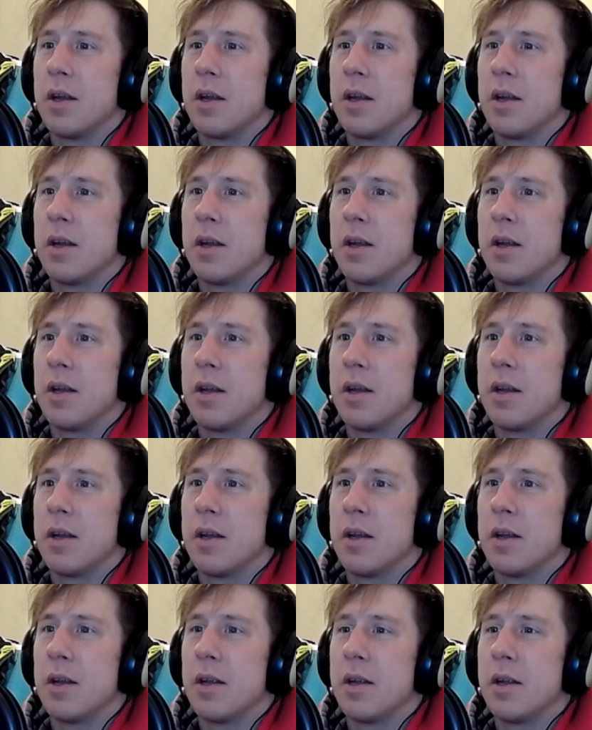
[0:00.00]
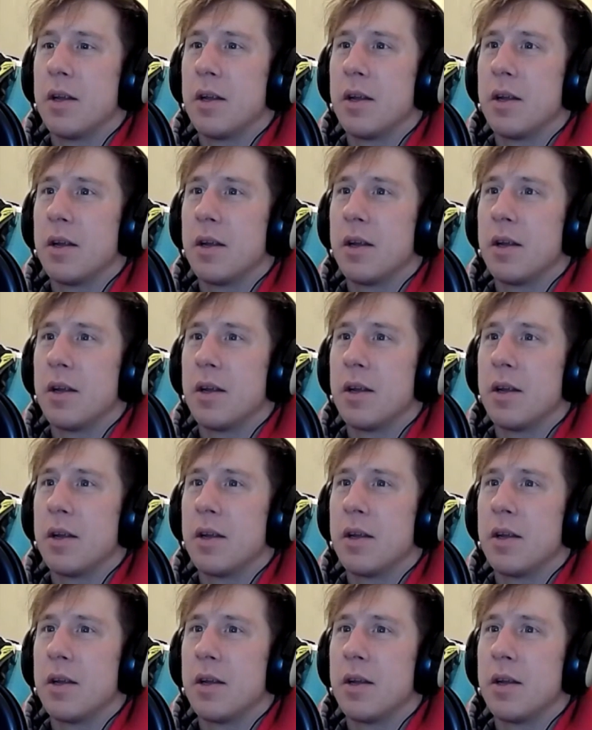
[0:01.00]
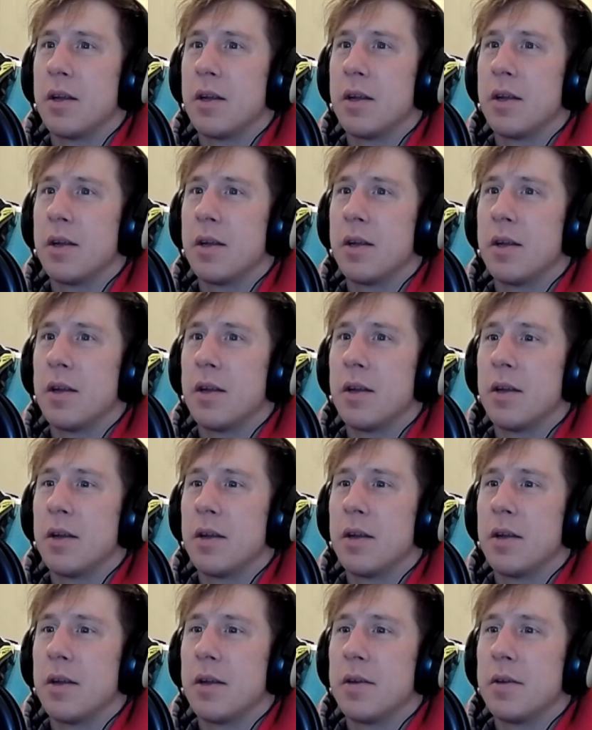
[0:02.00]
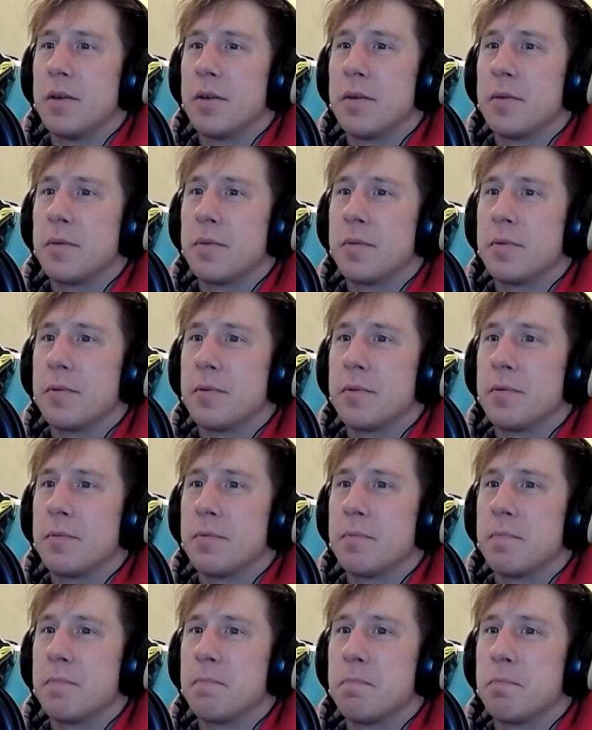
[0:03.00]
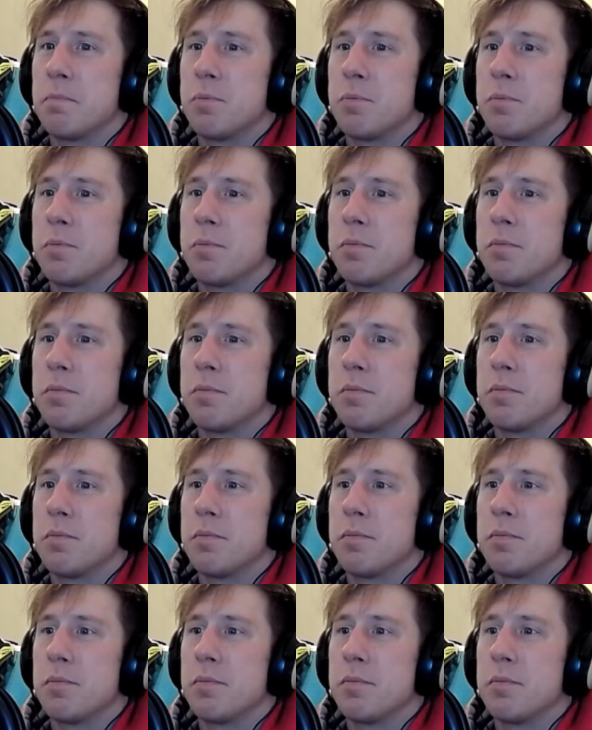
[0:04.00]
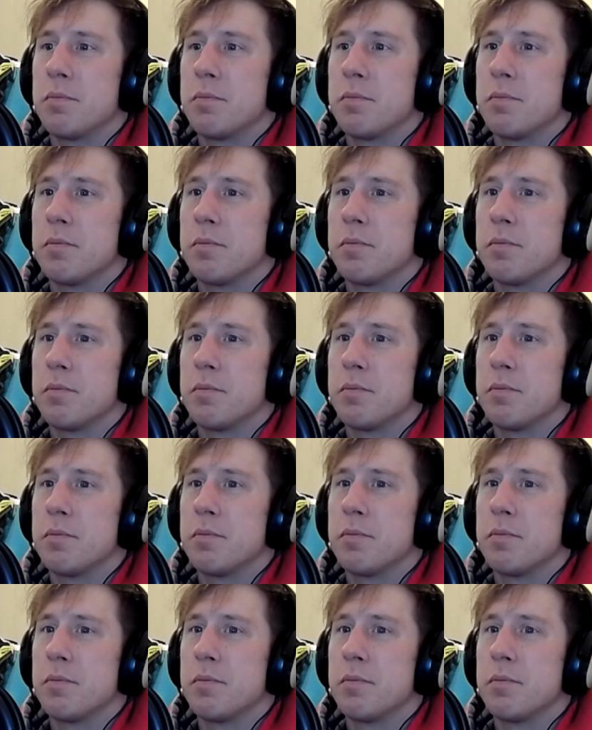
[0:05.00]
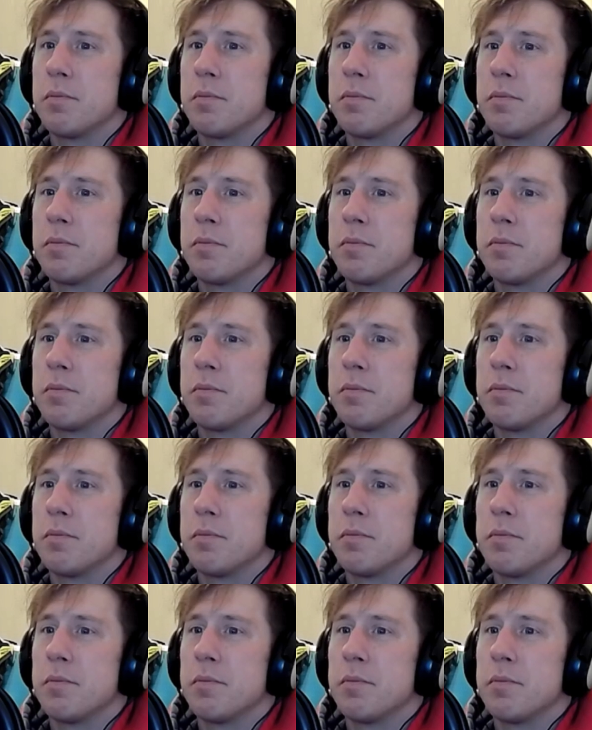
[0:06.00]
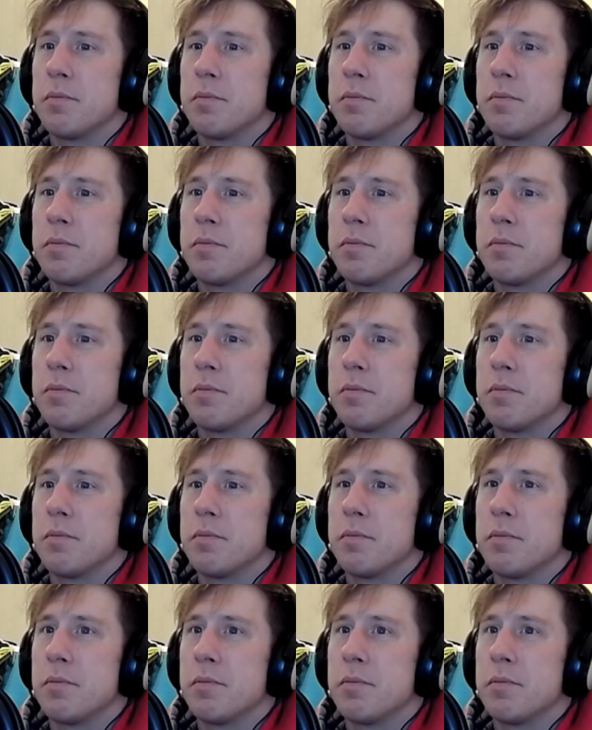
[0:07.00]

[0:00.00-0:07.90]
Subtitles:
The person shown says nothing.